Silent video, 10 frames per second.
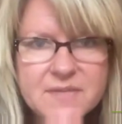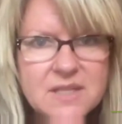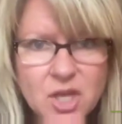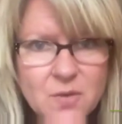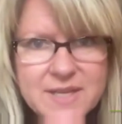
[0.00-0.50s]

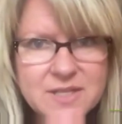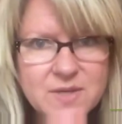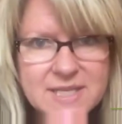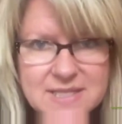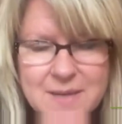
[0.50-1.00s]
No, I
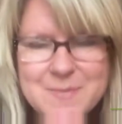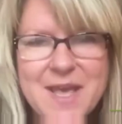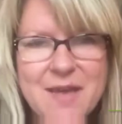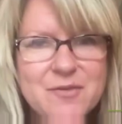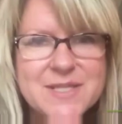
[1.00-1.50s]
don't accept
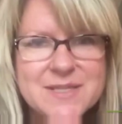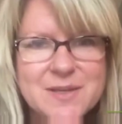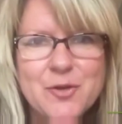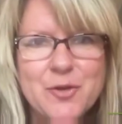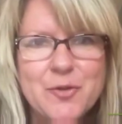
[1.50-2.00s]
every
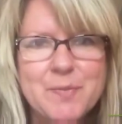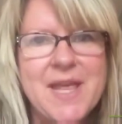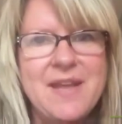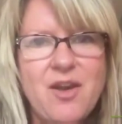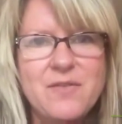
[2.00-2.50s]
single
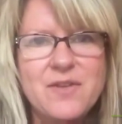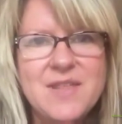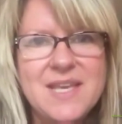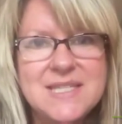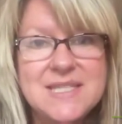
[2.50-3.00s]
blind offer
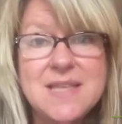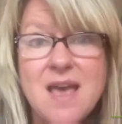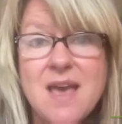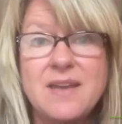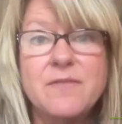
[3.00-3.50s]
that gets
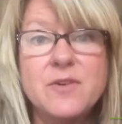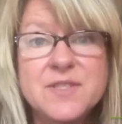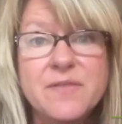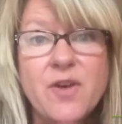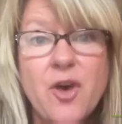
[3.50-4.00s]
signed.
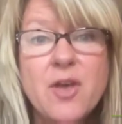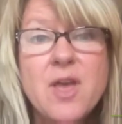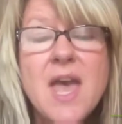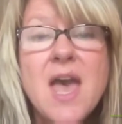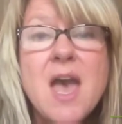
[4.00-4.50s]
First of all,
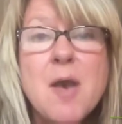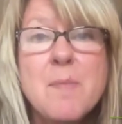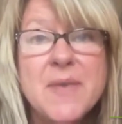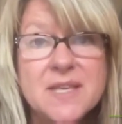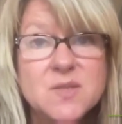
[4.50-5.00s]

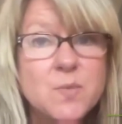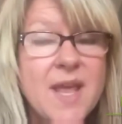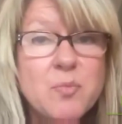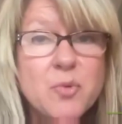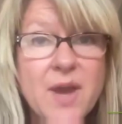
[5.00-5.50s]
because when
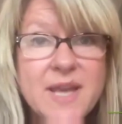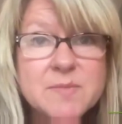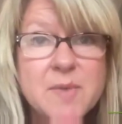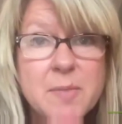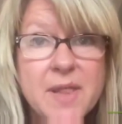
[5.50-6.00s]
I
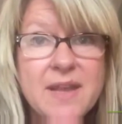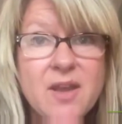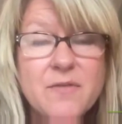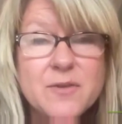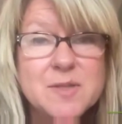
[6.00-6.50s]
price my
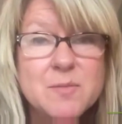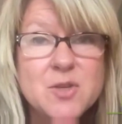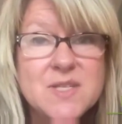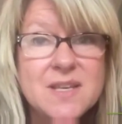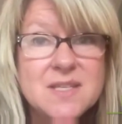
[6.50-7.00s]
blind offers, I'm using a